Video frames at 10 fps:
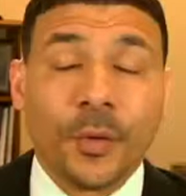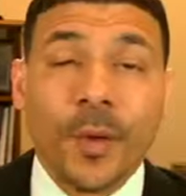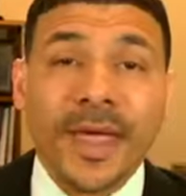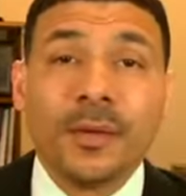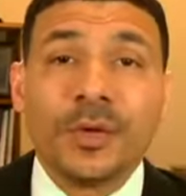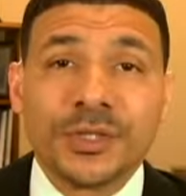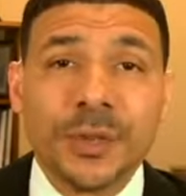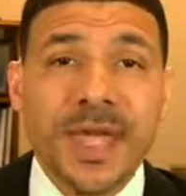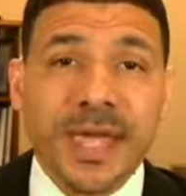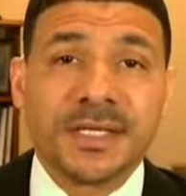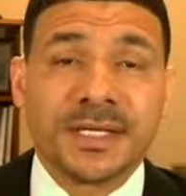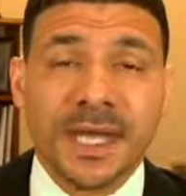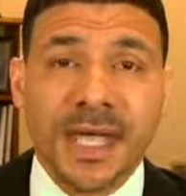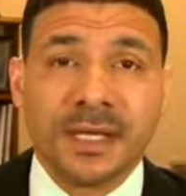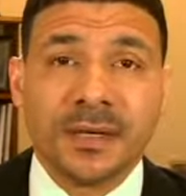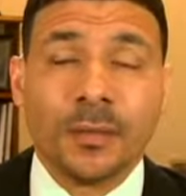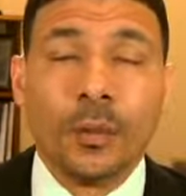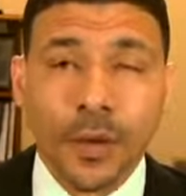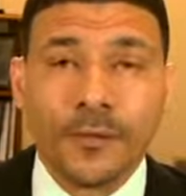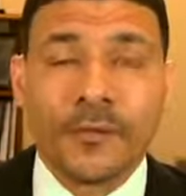The way in which we educate will